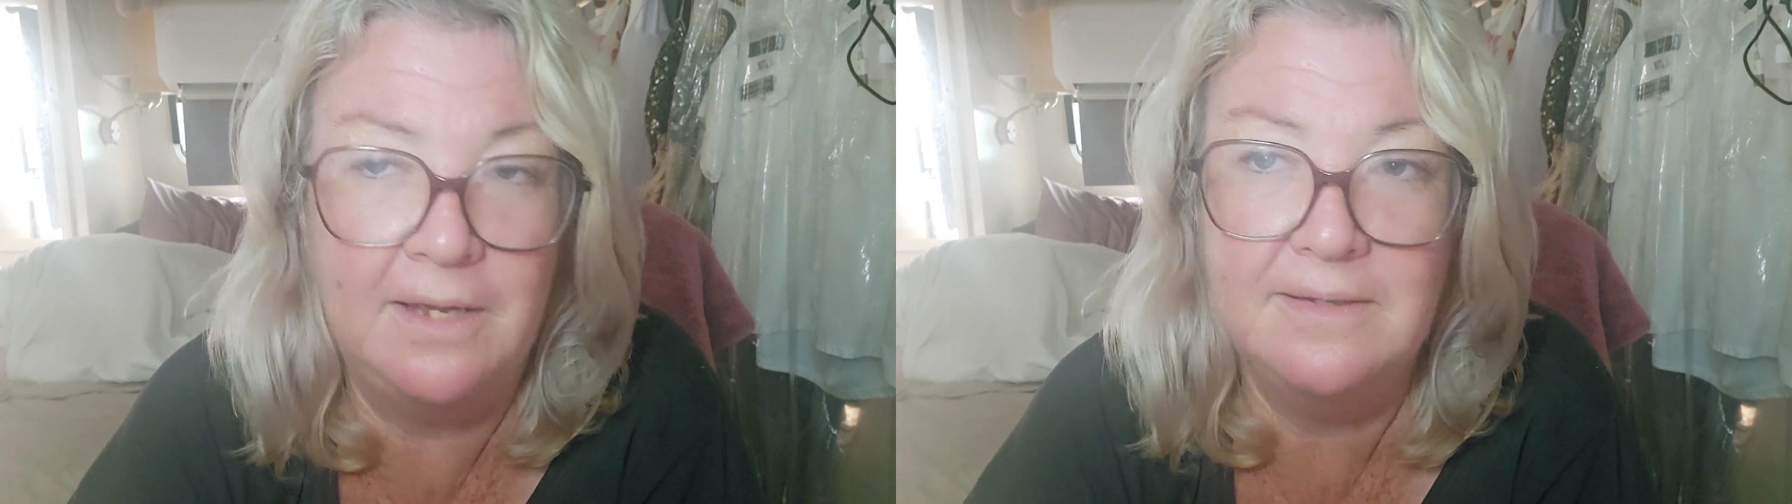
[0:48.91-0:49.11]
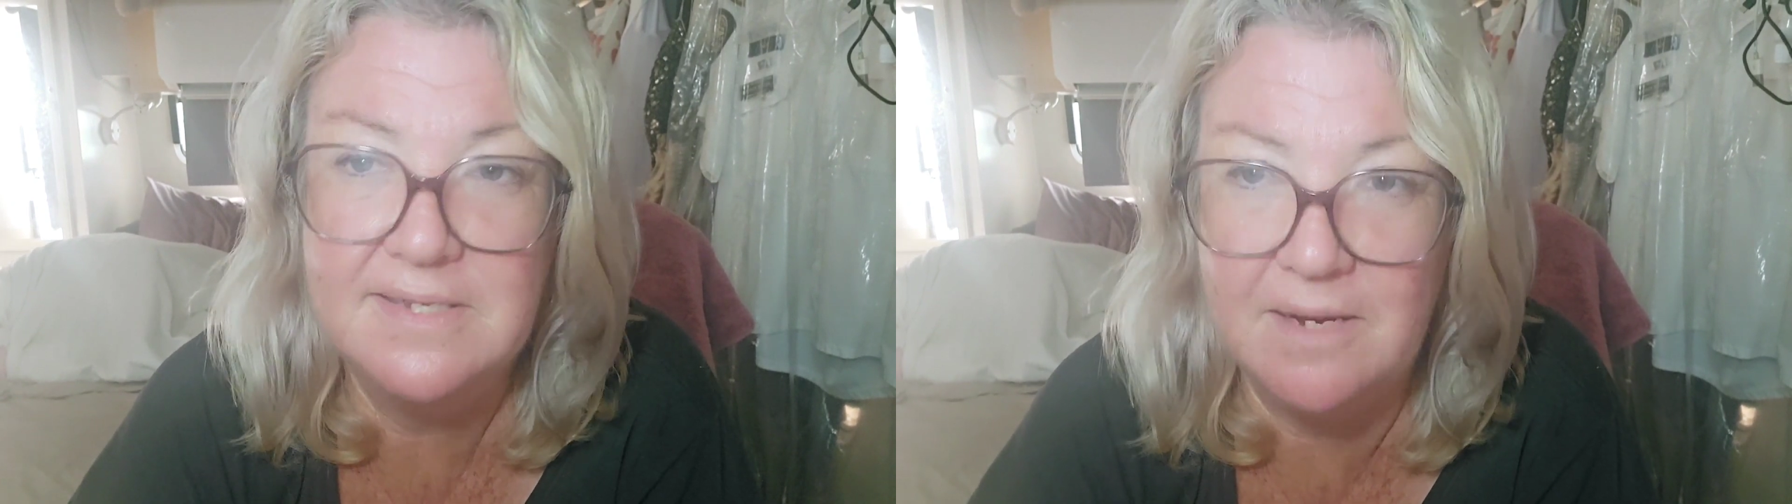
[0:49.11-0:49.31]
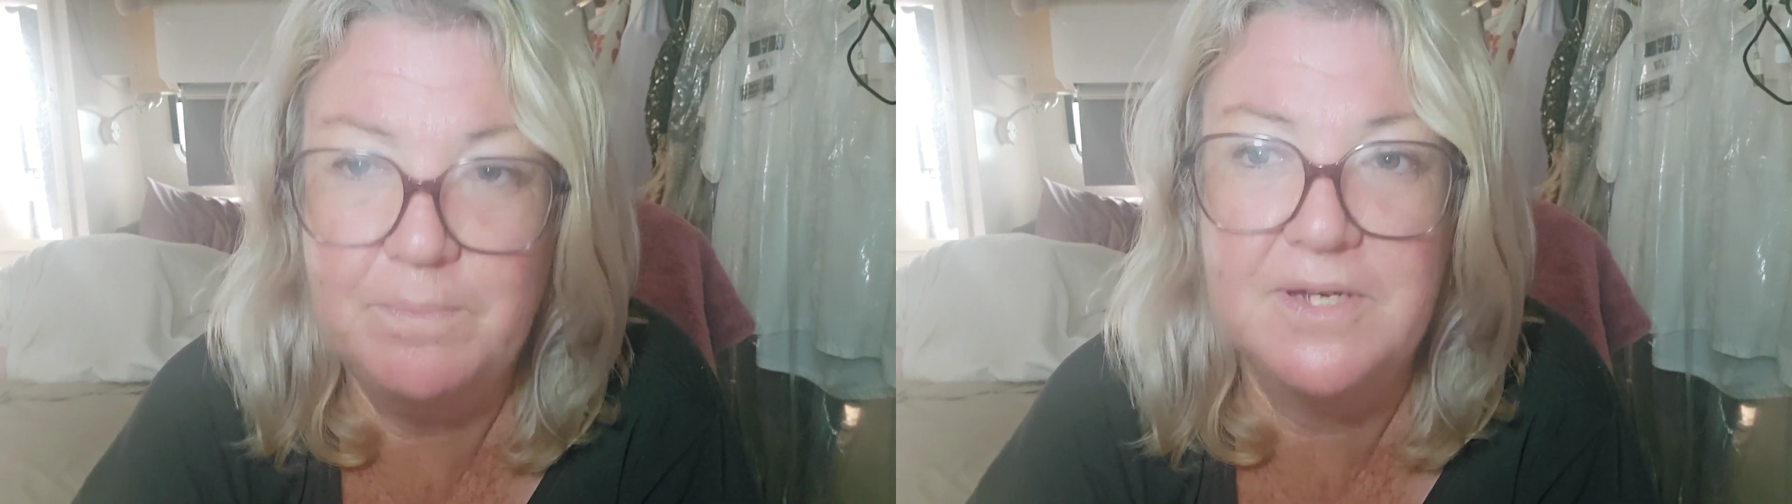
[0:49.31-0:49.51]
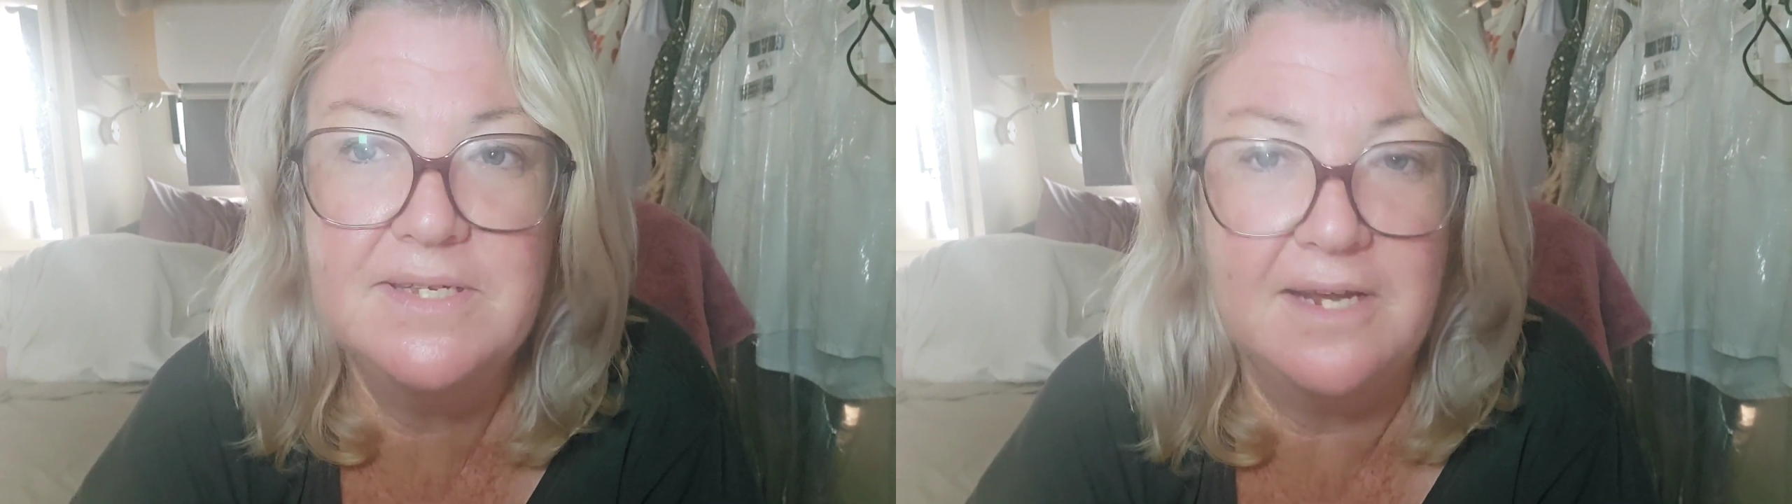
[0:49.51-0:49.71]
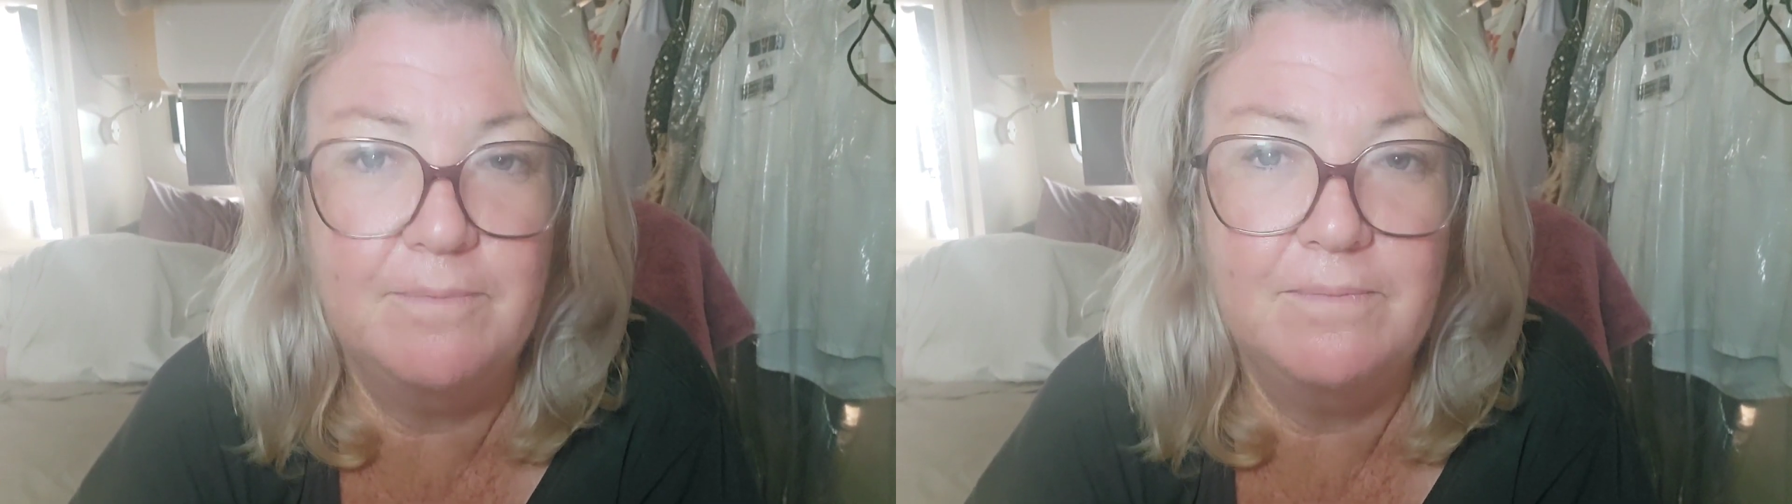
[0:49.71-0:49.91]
step by step